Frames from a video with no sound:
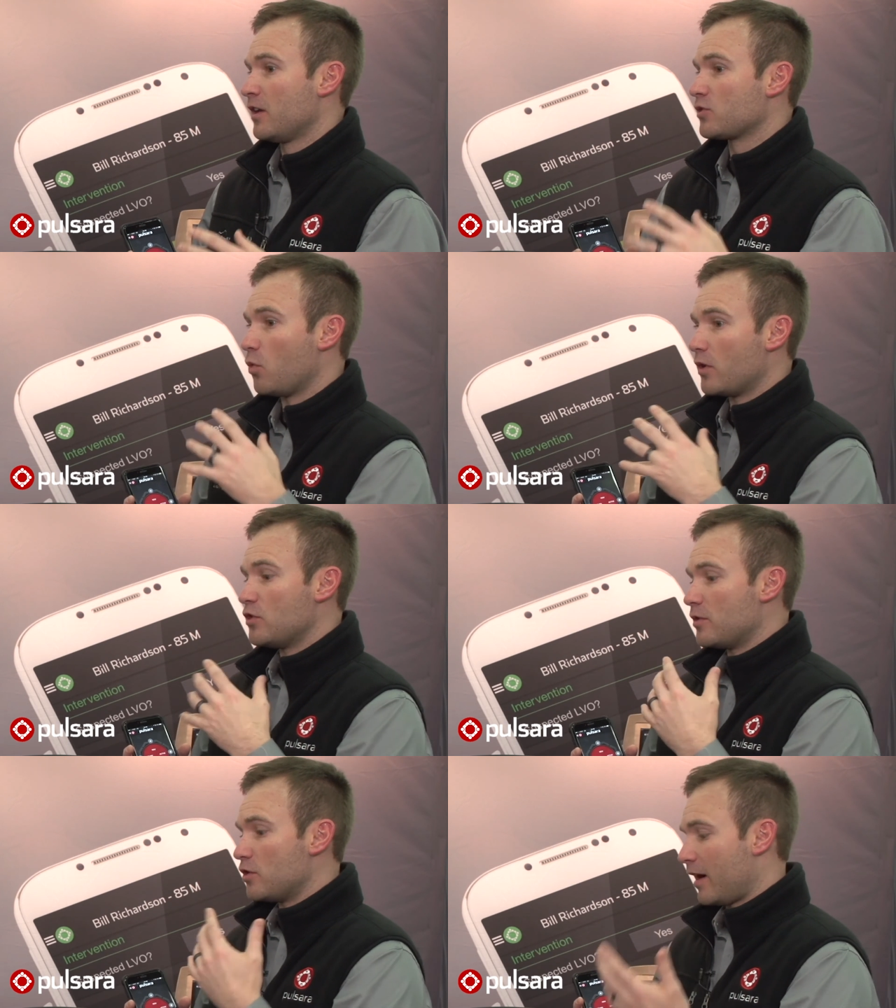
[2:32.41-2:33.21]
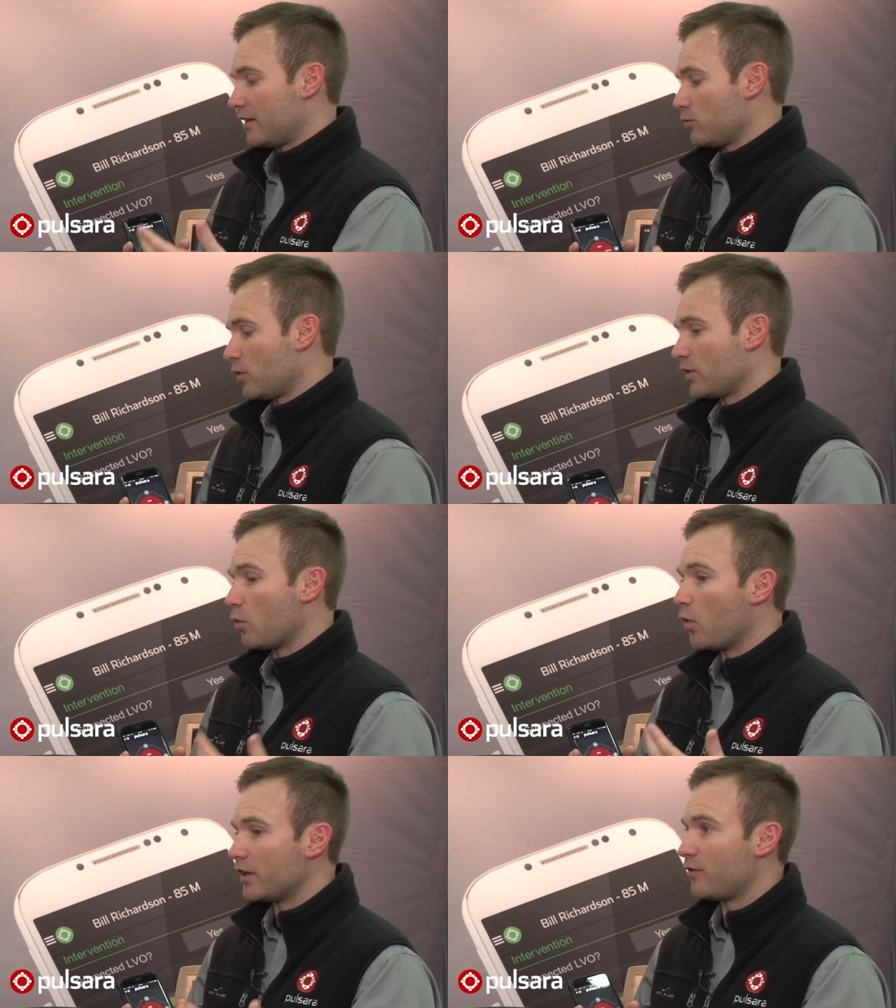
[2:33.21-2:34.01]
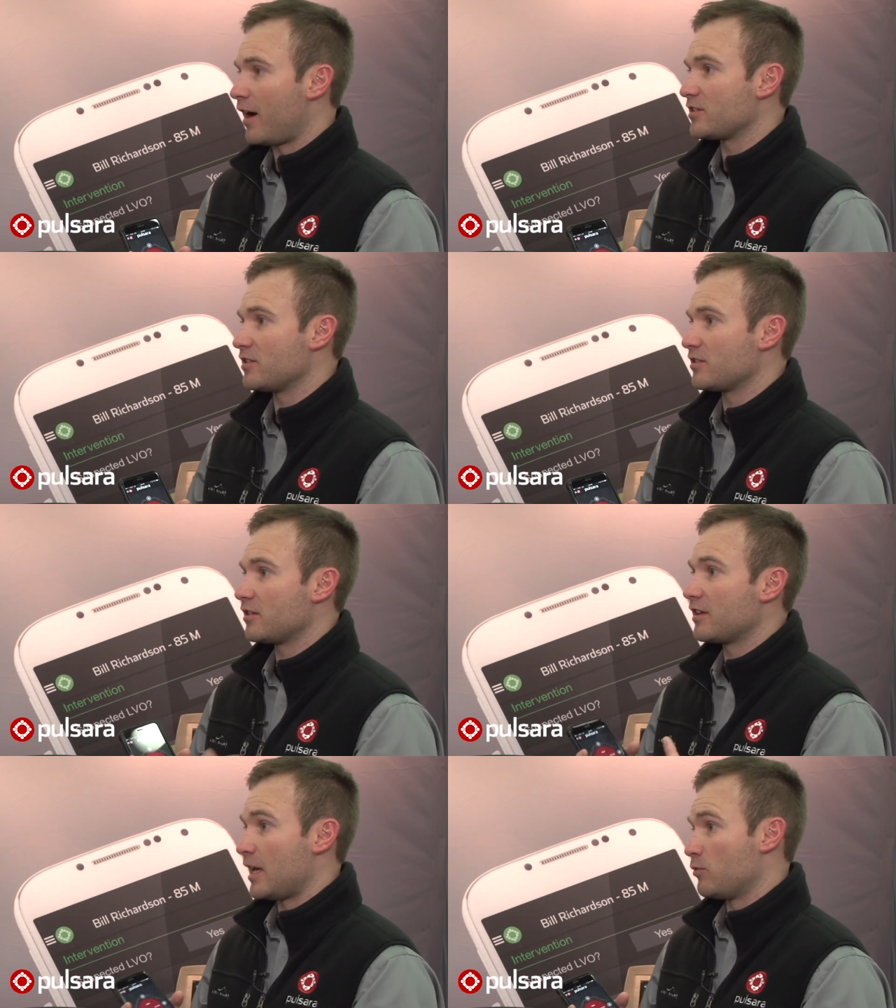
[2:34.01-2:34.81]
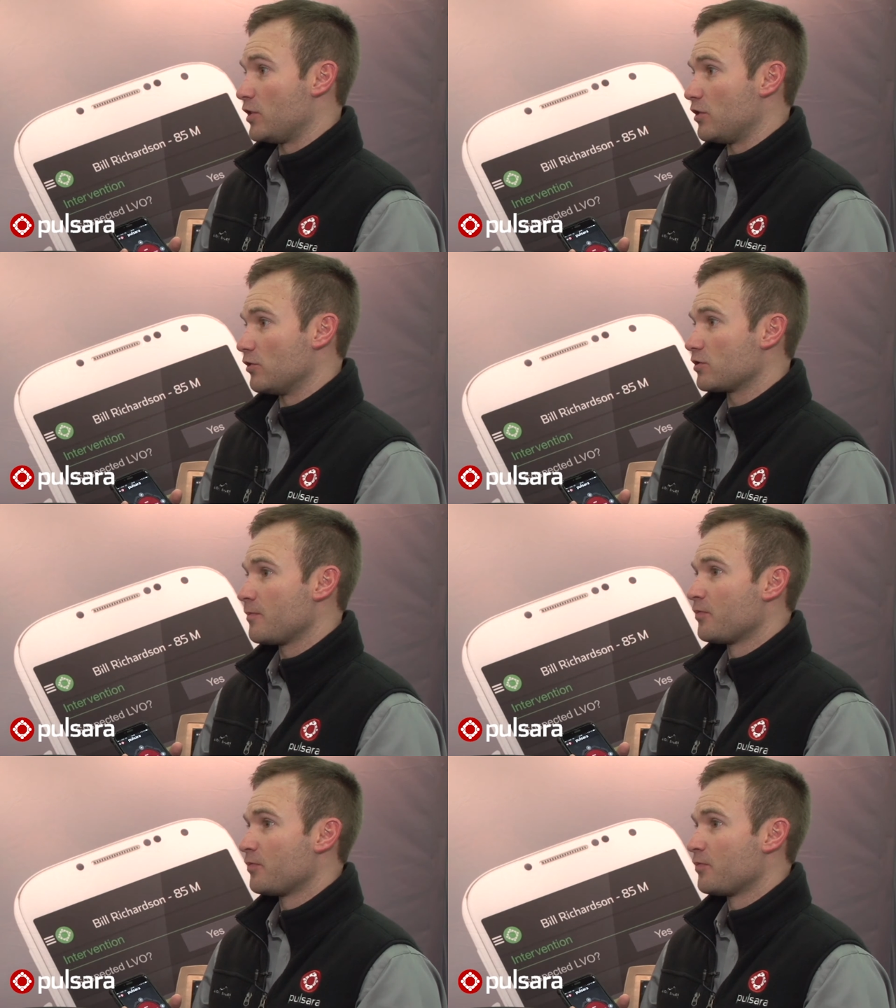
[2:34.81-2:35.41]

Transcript: So you might wonder, what devices can we use?